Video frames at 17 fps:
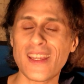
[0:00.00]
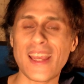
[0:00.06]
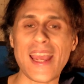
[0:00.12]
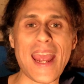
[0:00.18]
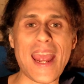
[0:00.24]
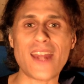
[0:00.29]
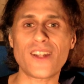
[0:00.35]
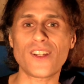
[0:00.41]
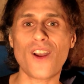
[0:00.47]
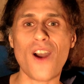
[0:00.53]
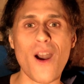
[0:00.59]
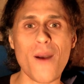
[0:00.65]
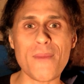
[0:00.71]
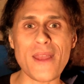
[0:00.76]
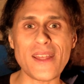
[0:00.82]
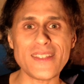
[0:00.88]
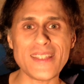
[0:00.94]
and
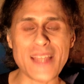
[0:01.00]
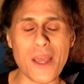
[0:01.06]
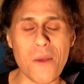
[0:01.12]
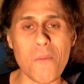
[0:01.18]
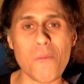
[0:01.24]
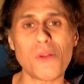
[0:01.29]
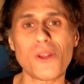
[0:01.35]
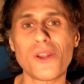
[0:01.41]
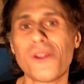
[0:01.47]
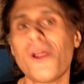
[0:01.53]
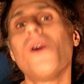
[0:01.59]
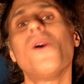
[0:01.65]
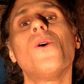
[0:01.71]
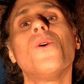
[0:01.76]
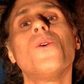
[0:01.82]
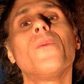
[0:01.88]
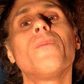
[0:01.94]
comment down below